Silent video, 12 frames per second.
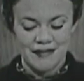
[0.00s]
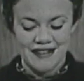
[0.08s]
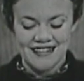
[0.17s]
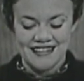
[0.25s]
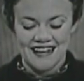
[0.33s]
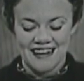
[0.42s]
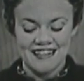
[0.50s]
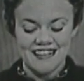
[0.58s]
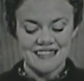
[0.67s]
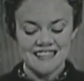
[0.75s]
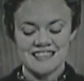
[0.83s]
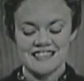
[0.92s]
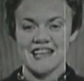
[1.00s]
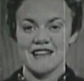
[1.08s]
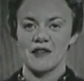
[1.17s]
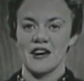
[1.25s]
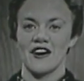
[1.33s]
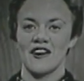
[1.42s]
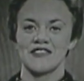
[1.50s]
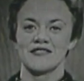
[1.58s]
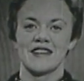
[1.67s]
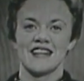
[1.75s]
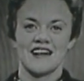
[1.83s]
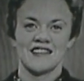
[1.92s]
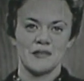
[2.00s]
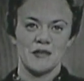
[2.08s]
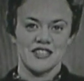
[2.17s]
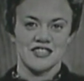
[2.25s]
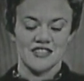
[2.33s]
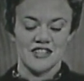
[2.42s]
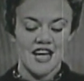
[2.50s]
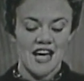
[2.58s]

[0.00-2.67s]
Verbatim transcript: body on it in the same way all the way down the picture.